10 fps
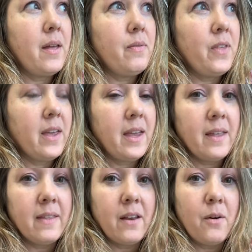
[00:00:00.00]

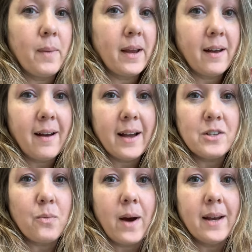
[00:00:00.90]
thinking that, oh my gosh,
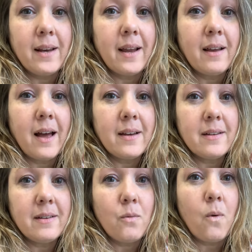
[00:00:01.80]
why did I not
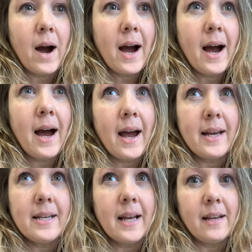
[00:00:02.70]
why
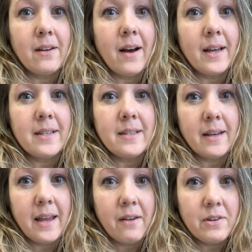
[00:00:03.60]
did I not
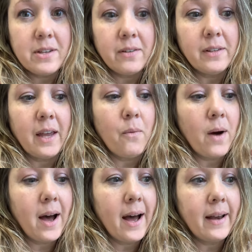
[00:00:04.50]
study every single day?
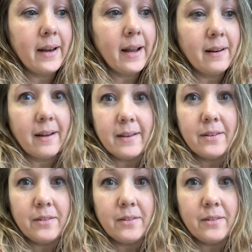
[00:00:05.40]
Why did I not do